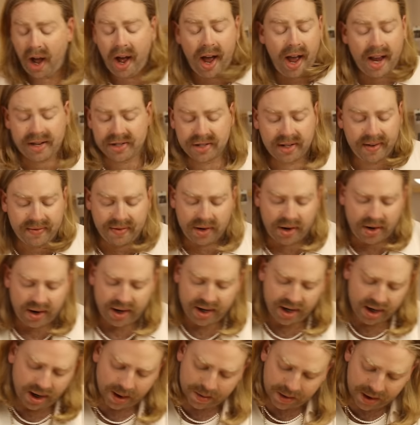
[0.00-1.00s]
I actually have no
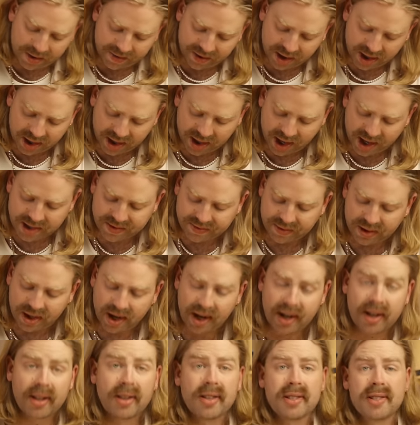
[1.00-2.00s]
idea. I'm not even gonna guess
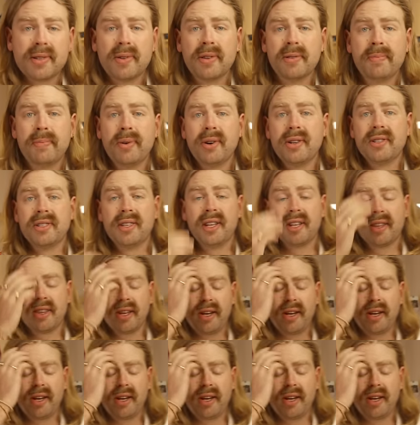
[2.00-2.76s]
variety. Let's see what the boys think